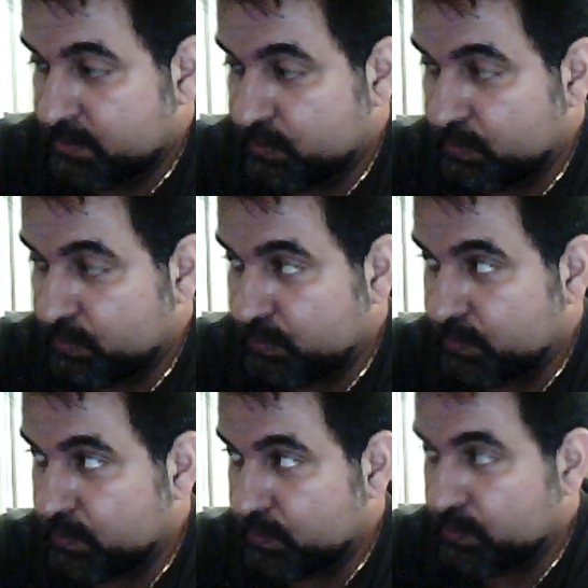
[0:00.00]

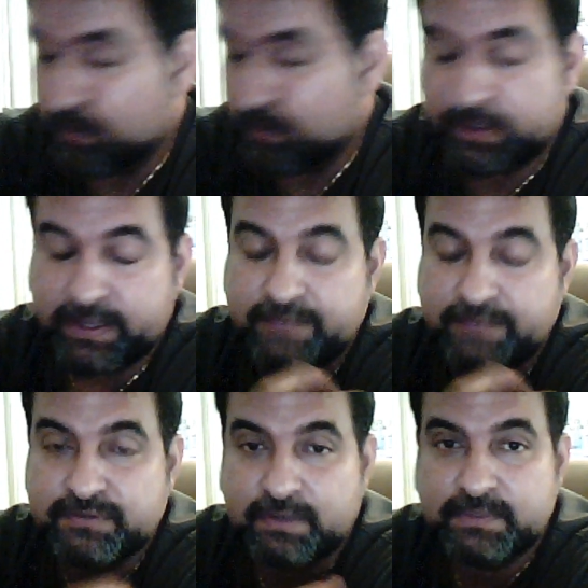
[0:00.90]
to give
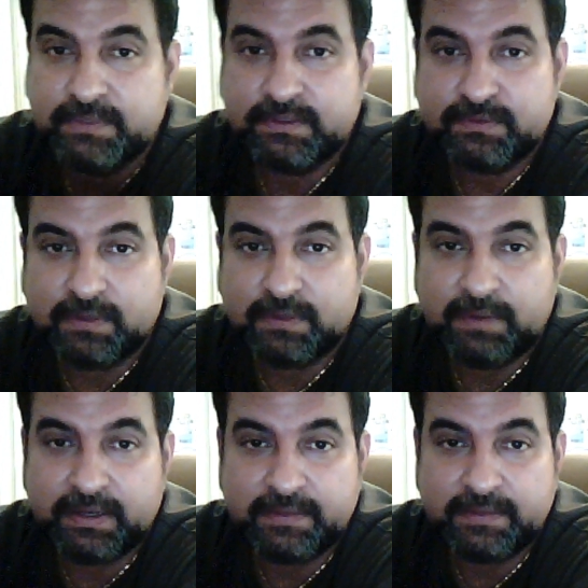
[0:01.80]
something to
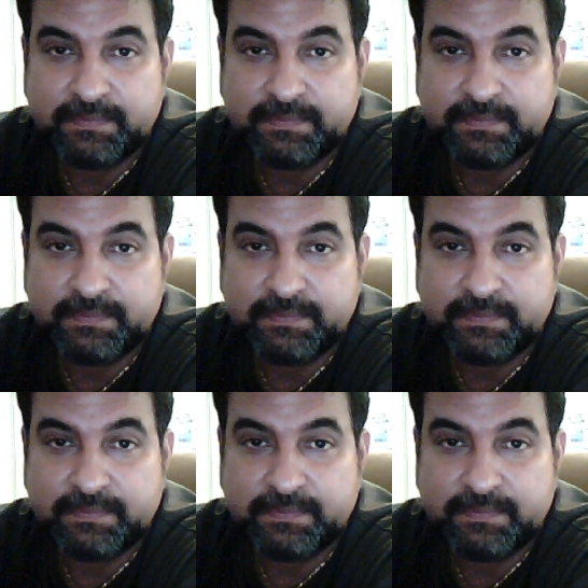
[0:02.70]
somebody,